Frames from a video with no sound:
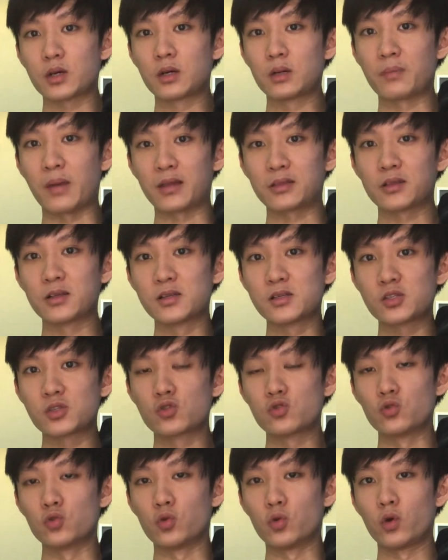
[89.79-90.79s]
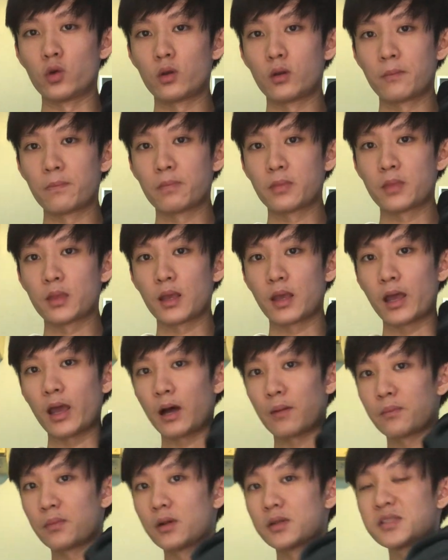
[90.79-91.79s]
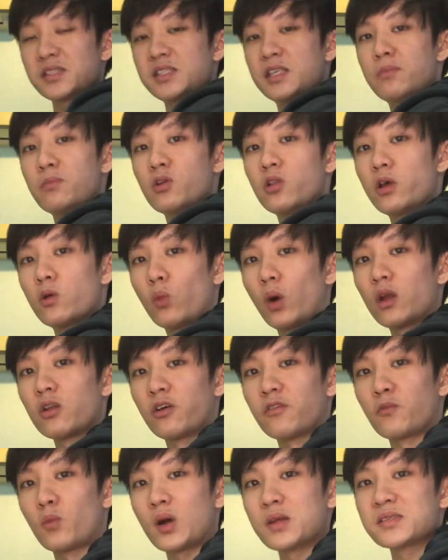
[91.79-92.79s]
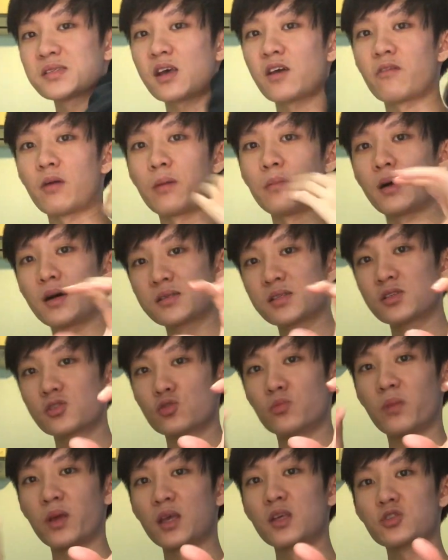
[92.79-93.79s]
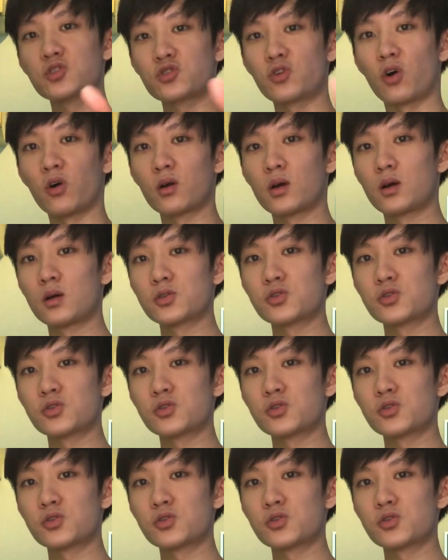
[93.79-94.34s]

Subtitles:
methods to help stimulate one side of my muscles to make it stronger,